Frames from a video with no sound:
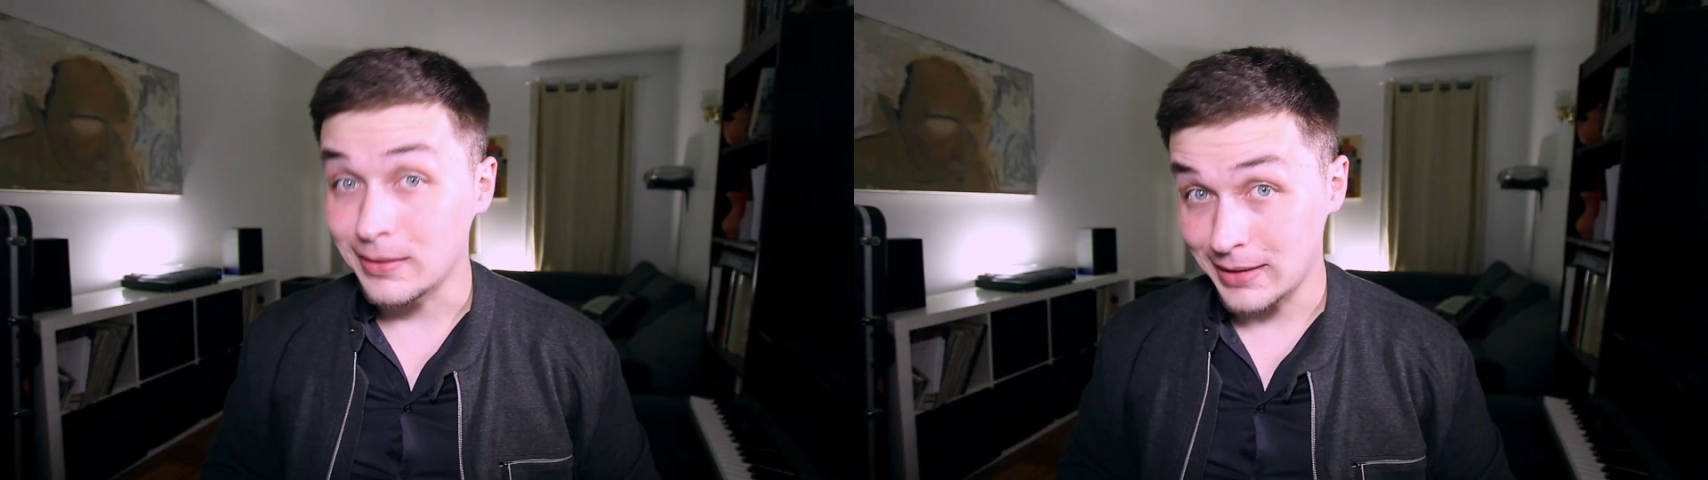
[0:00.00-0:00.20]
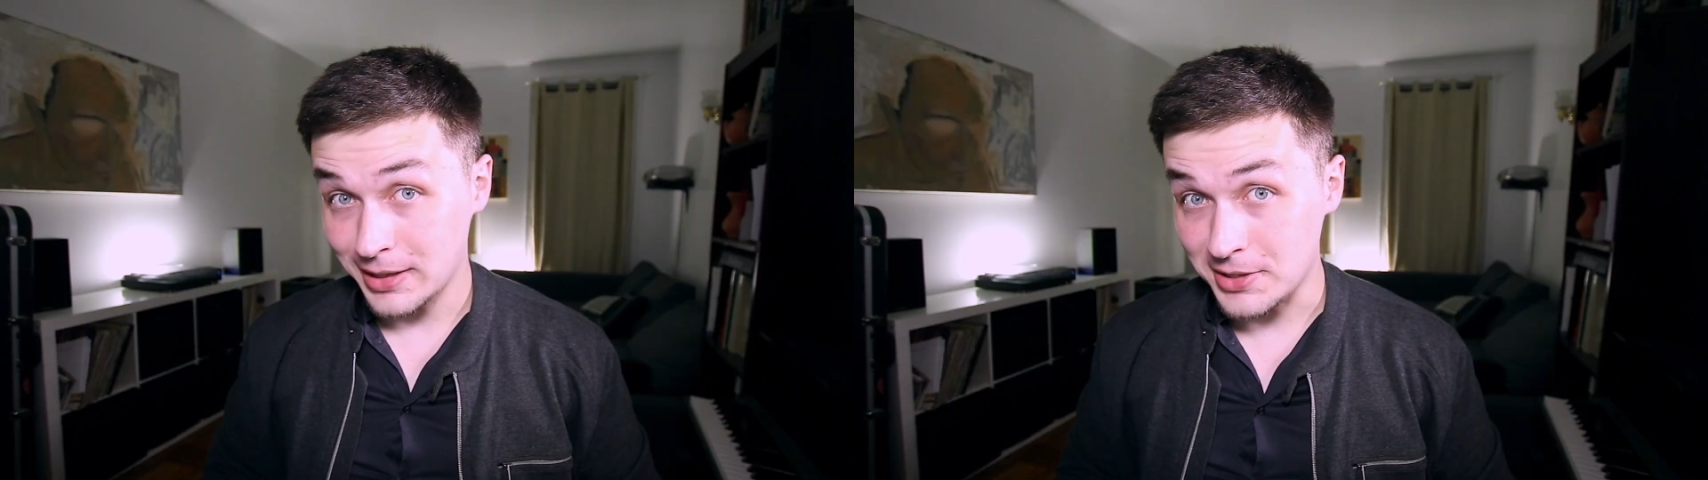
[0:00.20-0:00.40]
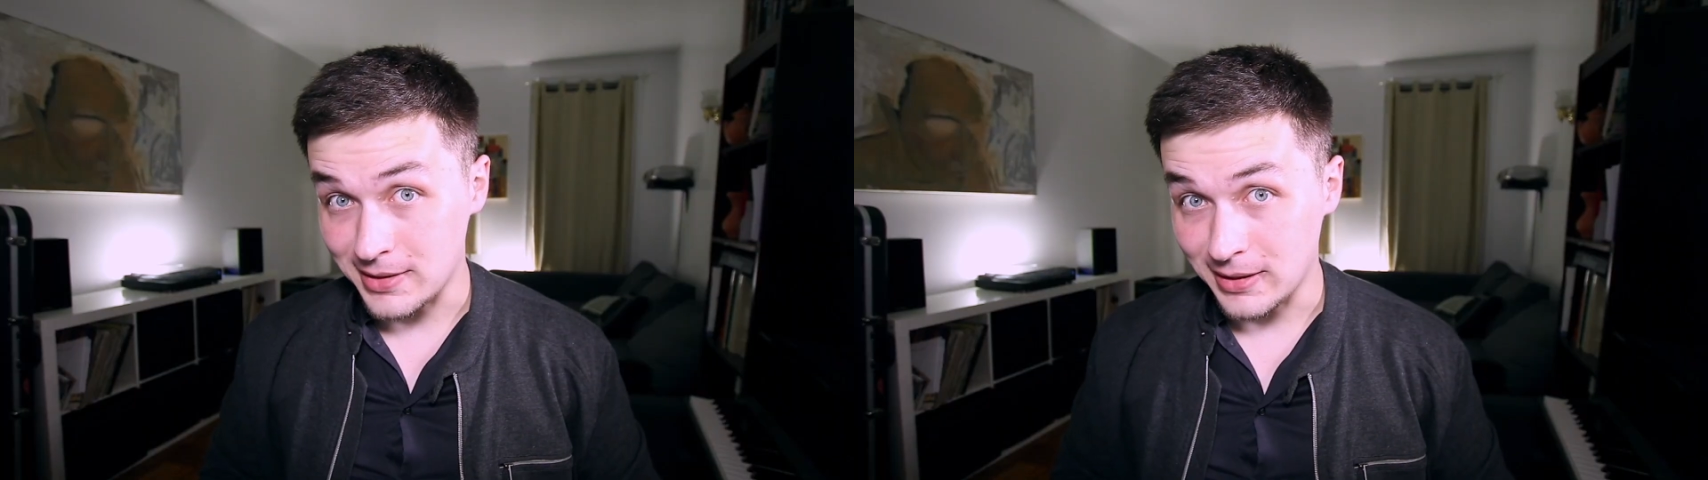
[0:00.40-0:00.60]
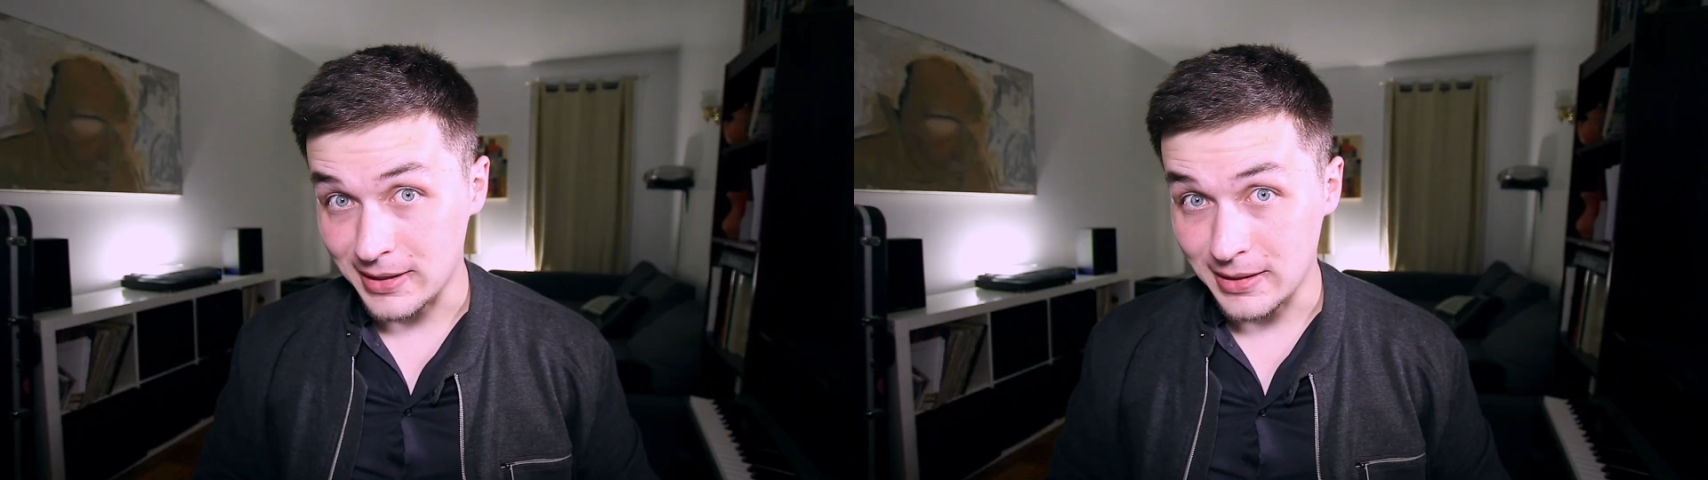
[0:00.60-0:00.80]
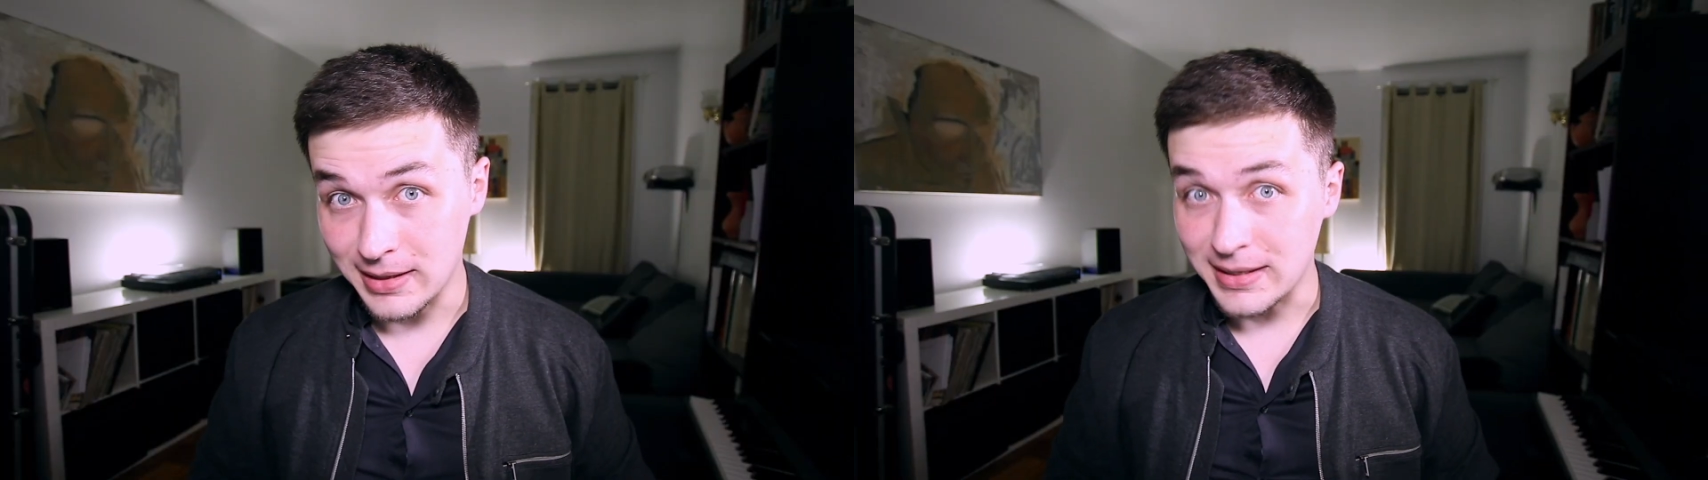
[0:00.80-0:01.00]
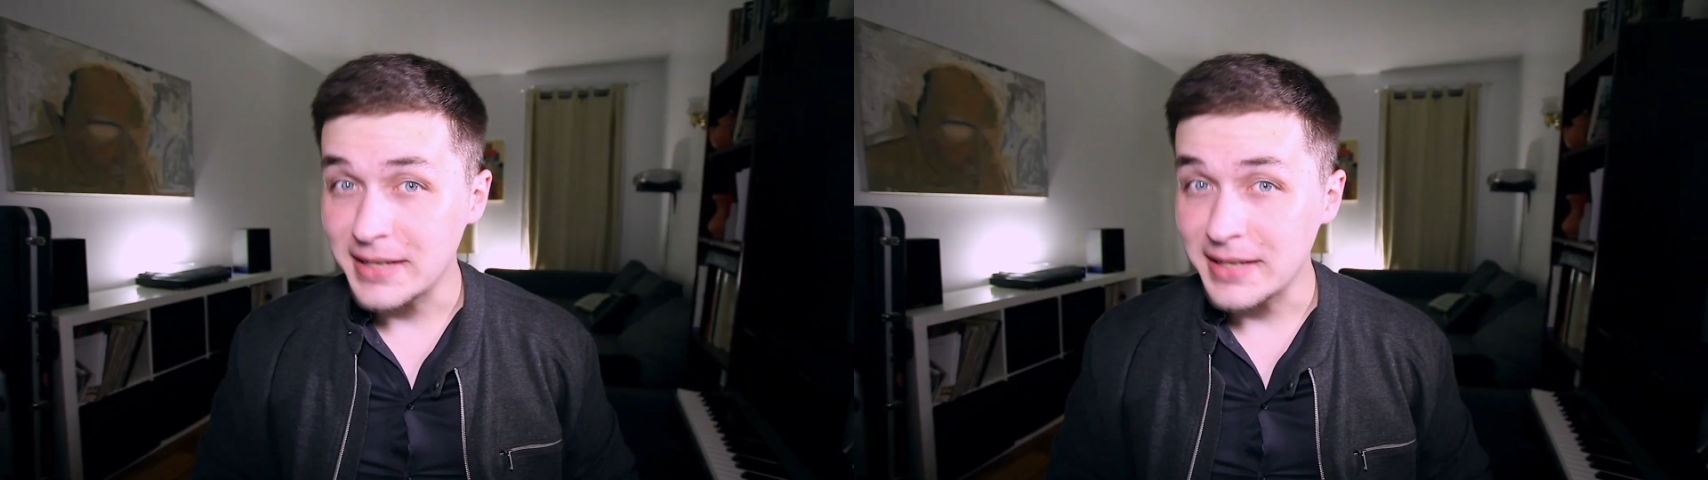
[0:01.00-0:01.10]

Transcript: Allegedly, in